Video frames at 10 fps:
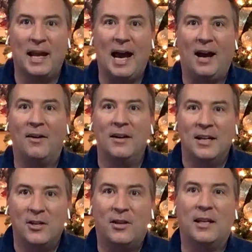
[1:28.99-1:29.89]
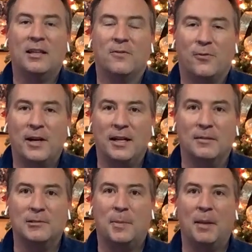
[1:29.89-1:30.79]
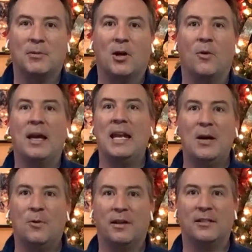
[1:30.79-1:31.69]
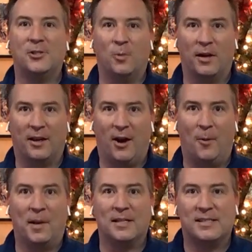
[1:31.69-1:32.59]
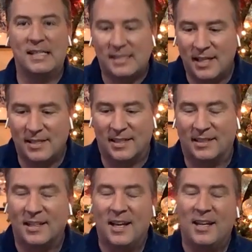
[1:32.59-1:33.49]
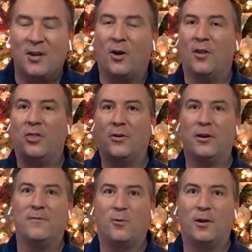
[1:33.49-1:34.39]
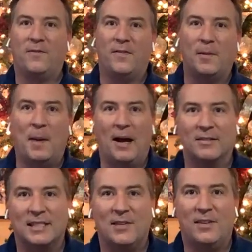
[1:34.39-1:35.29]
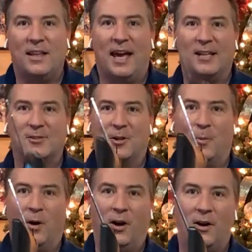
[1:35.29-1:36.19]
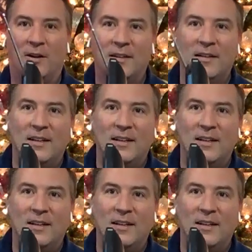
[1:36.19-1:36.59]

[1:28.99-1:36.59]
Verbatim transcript: But now you're getting the freedom to be able to go anywhere that you want to go because this isn't, you know, a 30, 40, 50 pound TV that hangs on a wall.